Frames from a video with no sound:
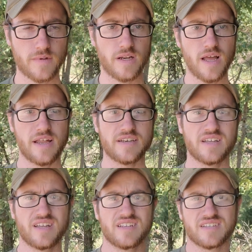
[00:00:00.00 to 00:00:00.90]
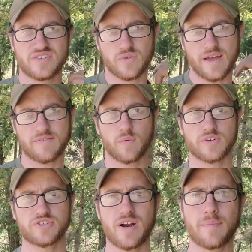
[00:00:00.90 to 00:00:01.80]
And since you only have the one
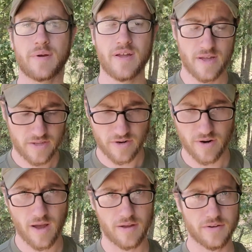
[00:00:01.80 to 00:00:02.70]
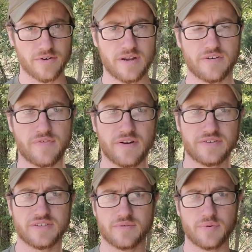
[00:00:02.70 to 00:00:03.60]
strap, your
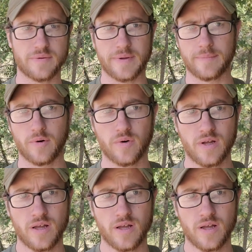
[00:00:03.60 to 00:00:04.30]
interferences are pretty minimal.